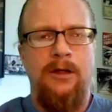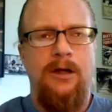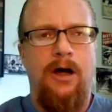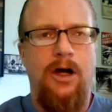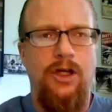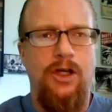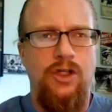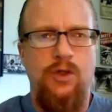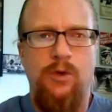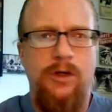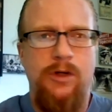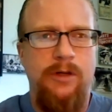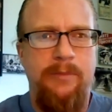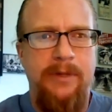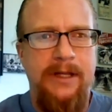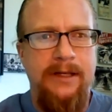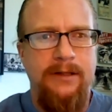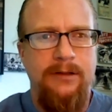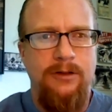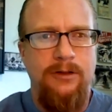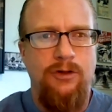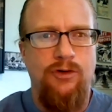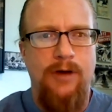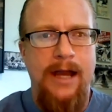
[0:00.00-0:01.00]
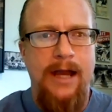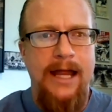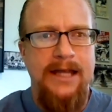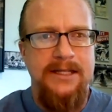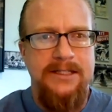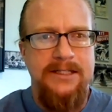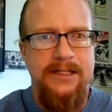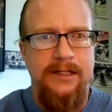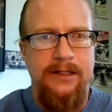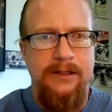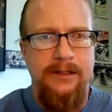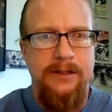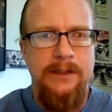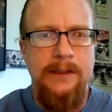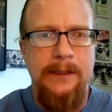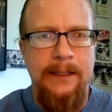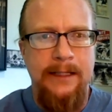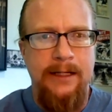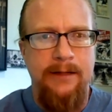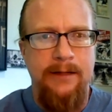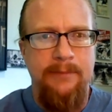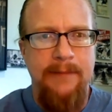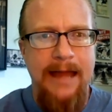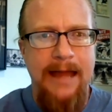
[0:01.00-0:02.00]
uh, you would have been granted
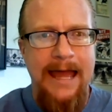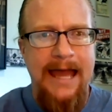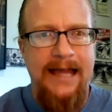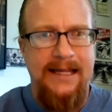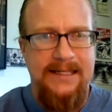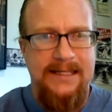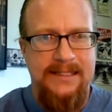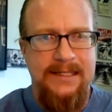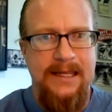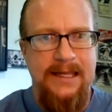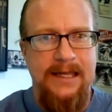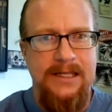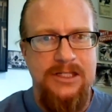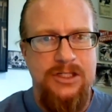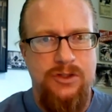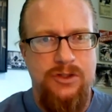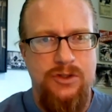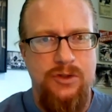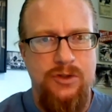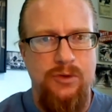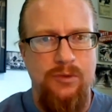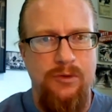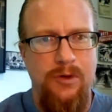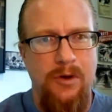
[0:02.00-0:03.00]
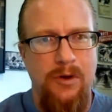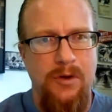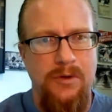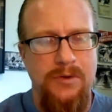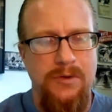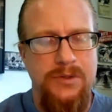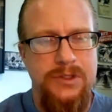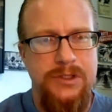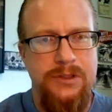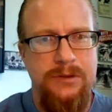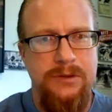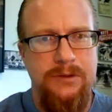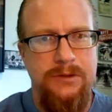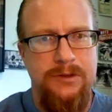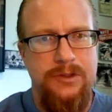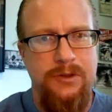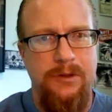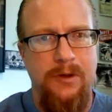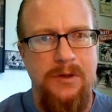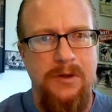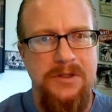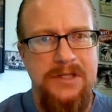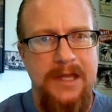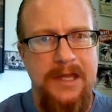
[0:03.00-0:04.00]
um, access to those to
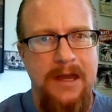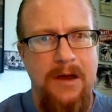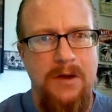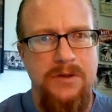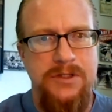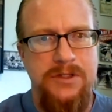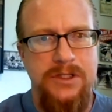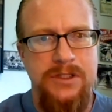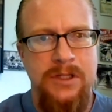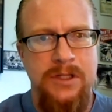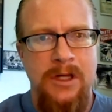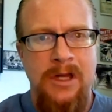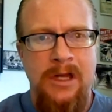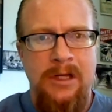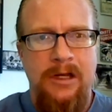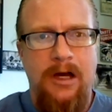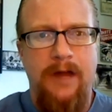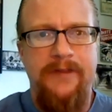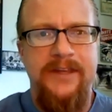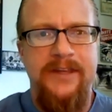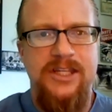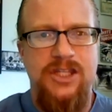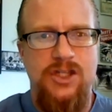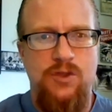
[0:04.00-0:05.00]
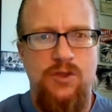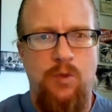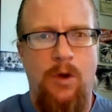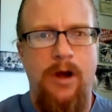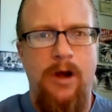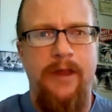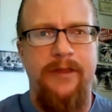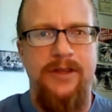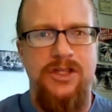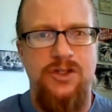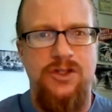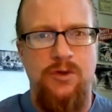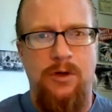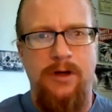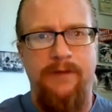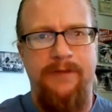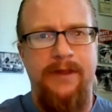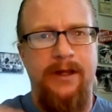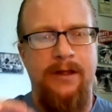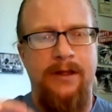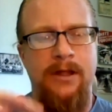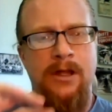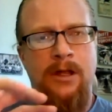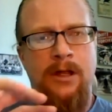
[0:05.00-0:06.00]
those houses uh, this is one of the sort of
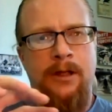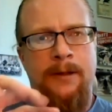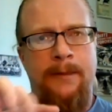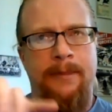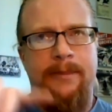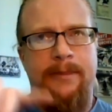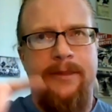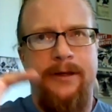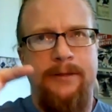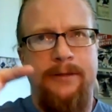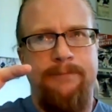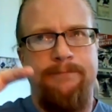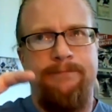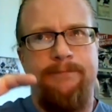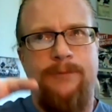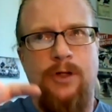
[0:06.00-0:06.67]
the the,